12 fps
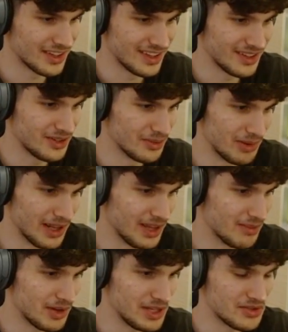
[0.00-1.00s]
to play
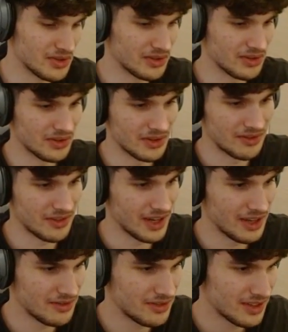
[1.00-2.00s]
Patriot on turn
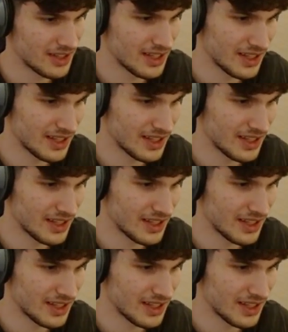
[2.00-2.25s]
5